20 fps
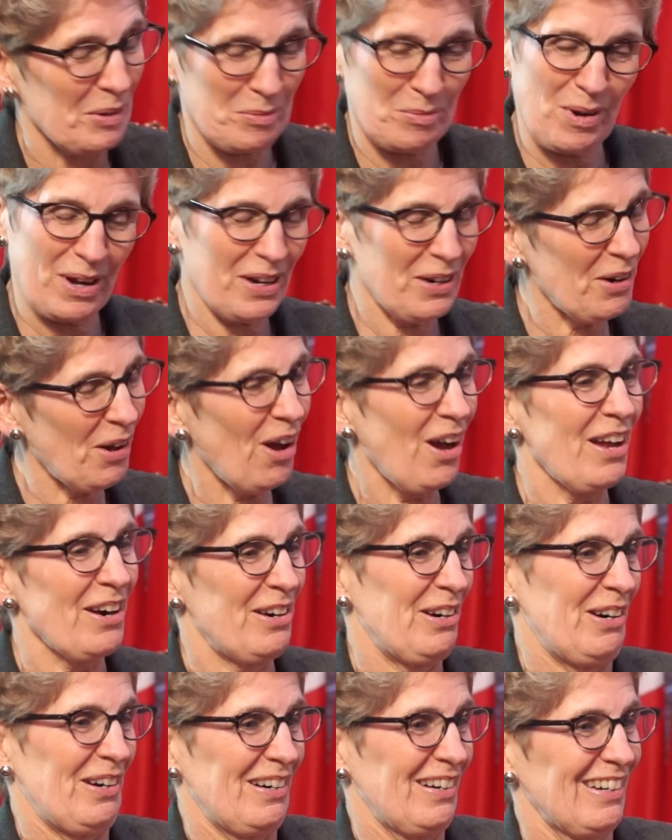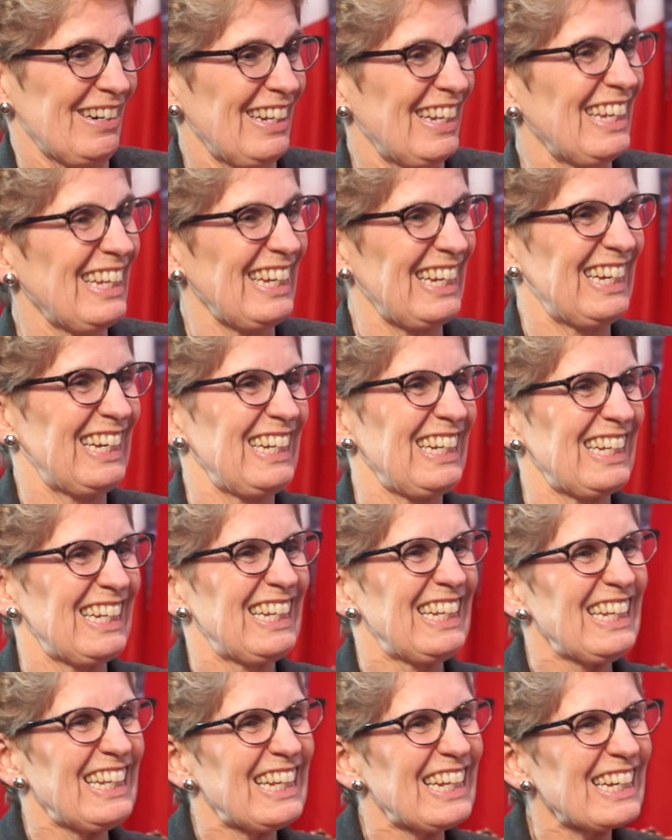what an honor.
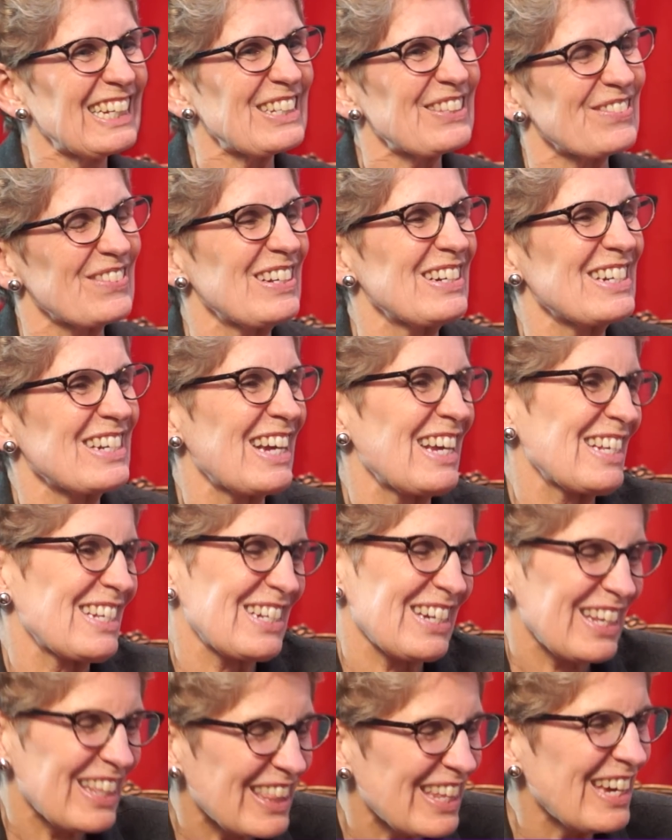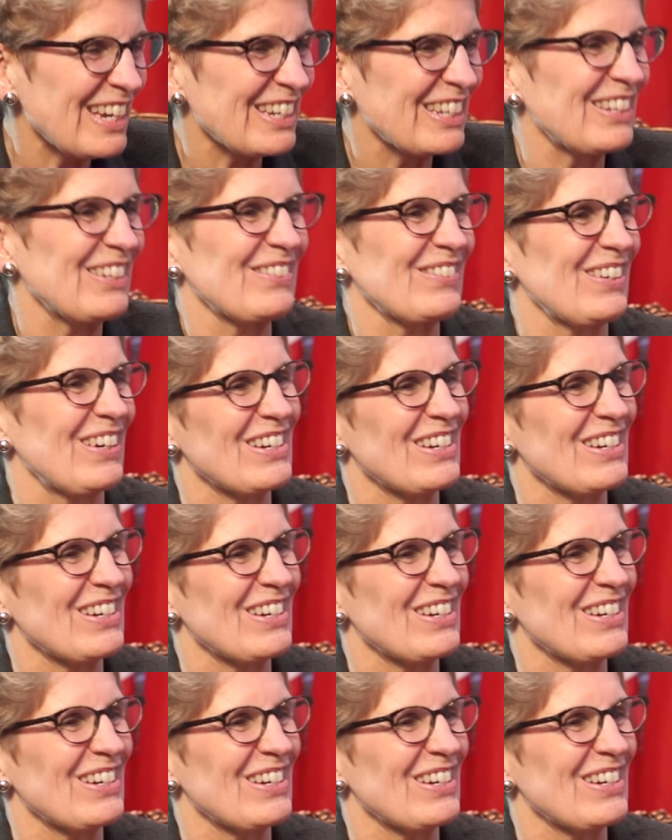That's fantastic. Thank you, Raj.